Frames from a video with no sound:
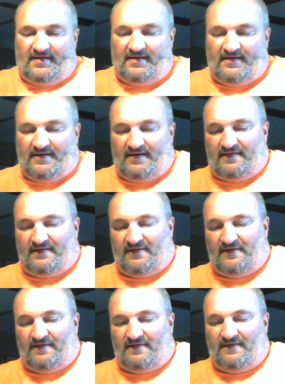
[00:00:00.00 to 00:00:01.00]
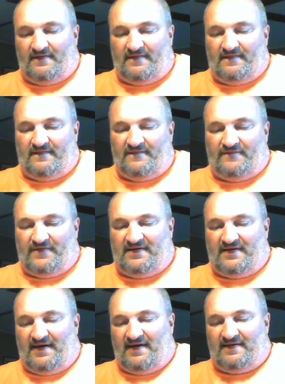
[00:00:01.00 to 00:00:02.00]
All right, so if we
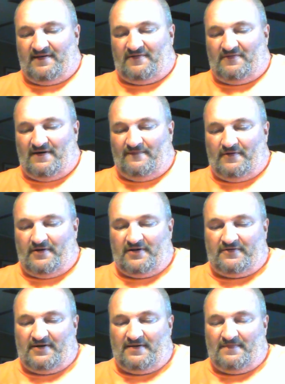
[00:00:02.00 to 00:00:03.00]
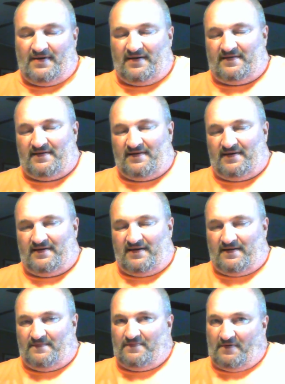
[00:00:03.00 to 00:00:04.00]
take the 12.3 minus the
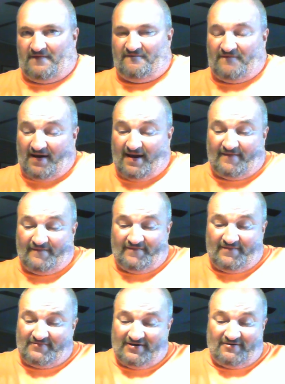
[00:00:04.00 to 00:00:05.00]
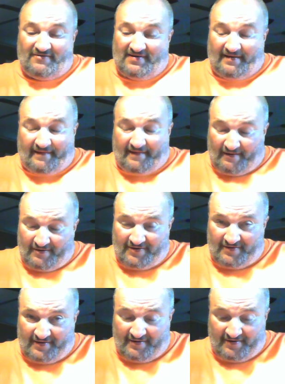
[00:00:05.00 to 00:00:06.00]
18.5, we don't need the
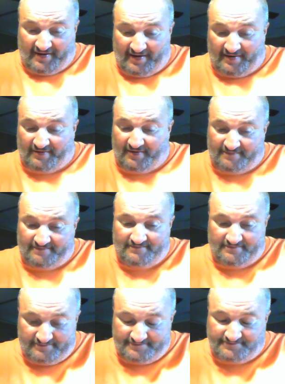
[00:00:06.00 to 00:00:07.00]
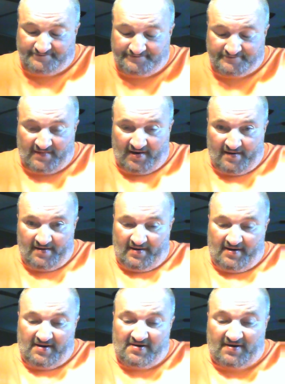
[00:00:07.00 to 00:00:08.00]
calculator yet, or
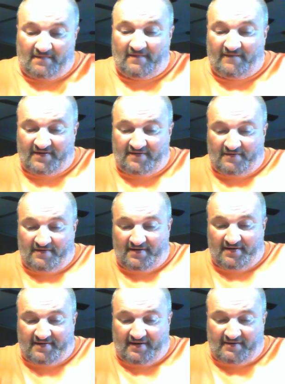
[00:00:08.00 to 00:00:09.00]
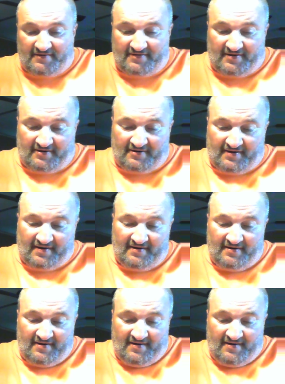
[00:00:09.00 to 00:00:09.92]
some of us don't need the calculator yet.